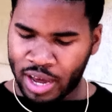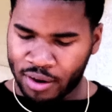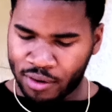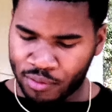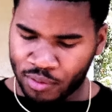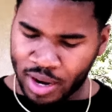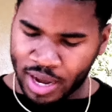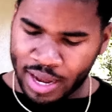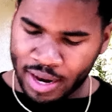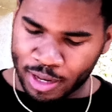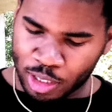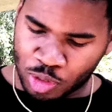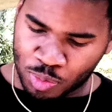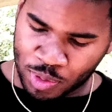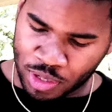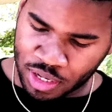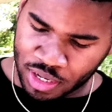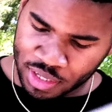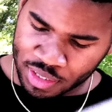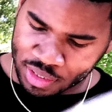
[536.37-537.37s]
lot of riding
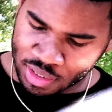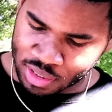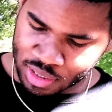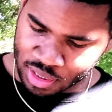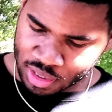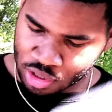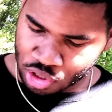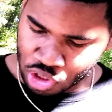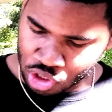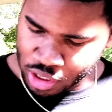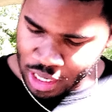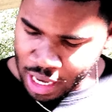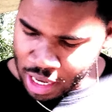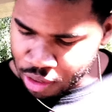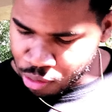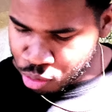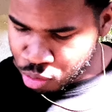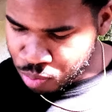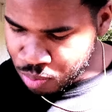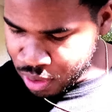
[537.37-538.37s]
experience. She's
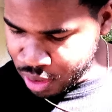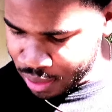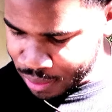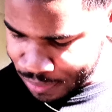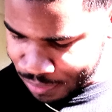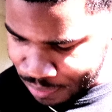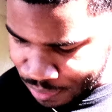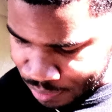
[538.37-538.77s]
got a little bit,